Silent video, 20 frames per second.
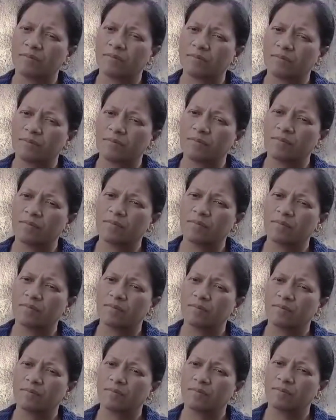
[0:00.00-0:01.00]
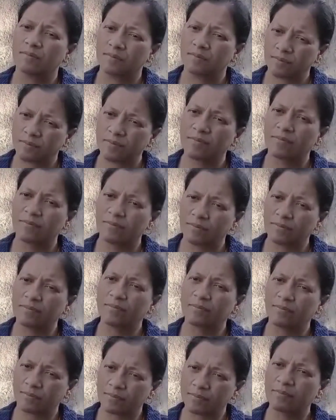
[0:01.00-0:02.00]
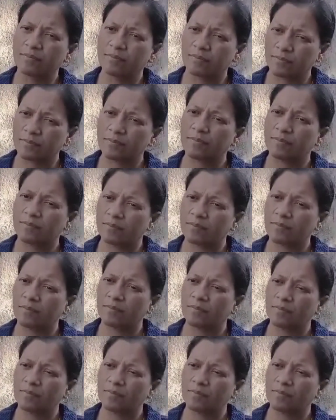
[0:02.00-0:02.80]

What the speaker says: your campaigning, during your fight in this election, Kong?